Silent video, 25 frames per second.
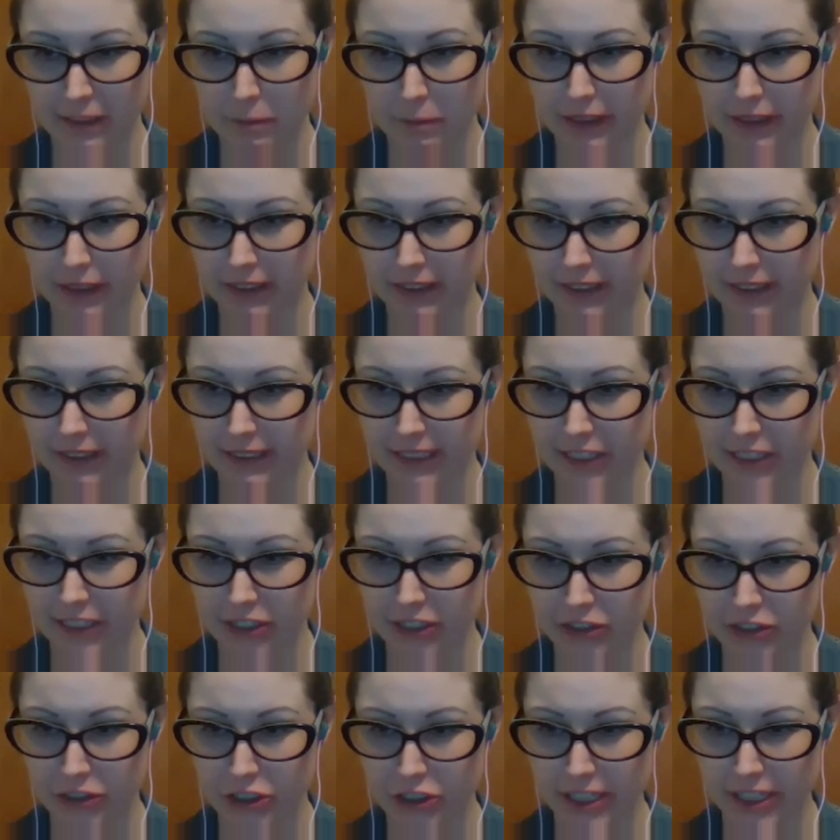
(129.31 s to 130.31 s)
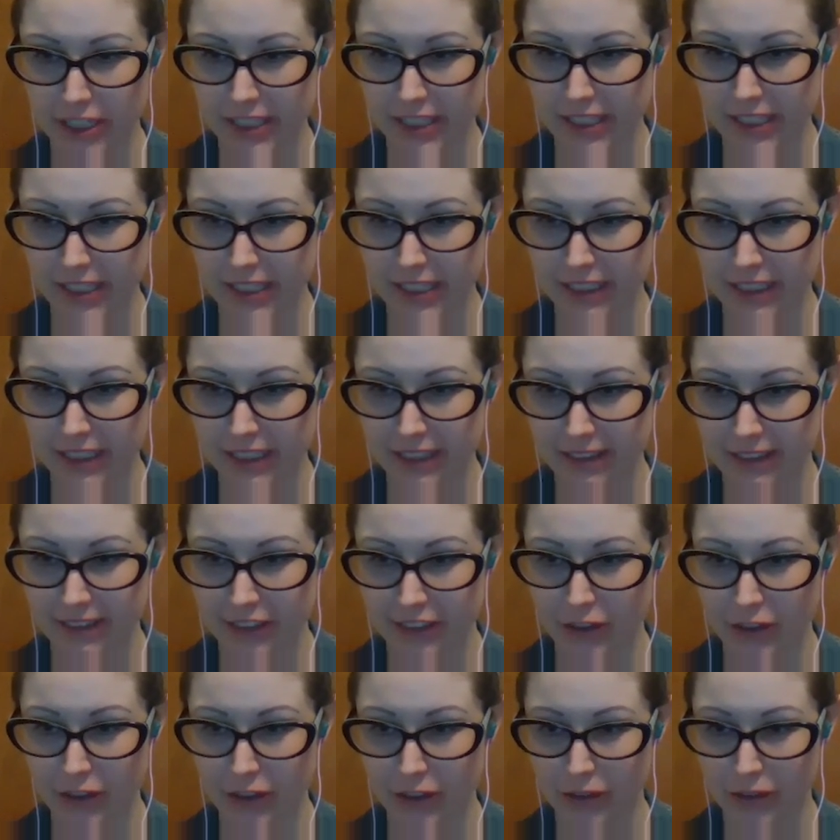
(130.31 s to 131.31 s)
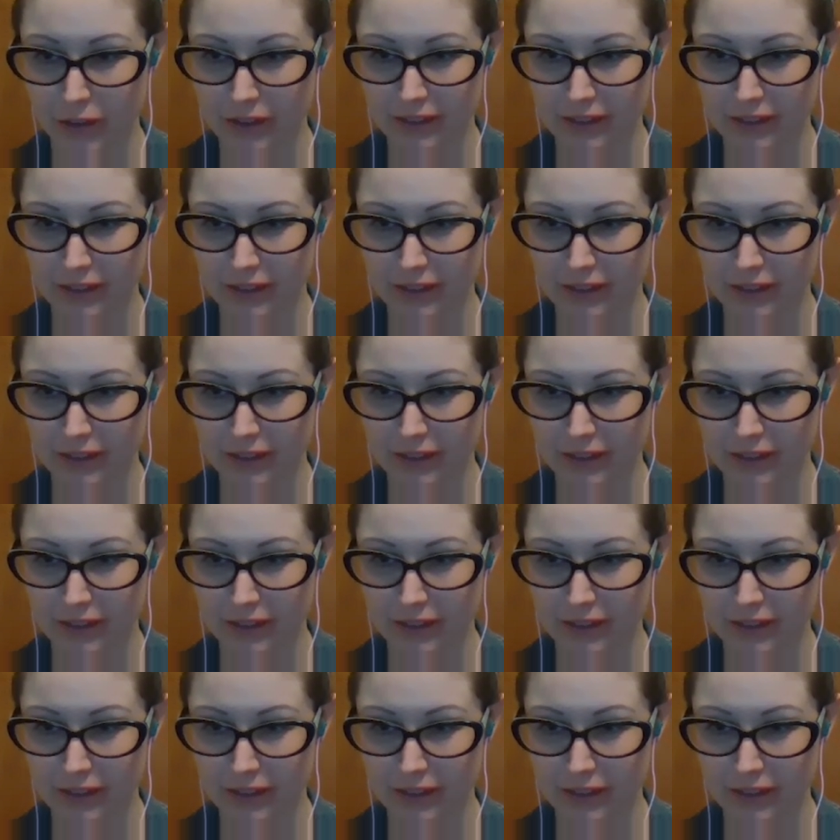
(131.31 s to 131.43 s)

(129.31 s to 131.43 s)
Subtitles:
ability to just, I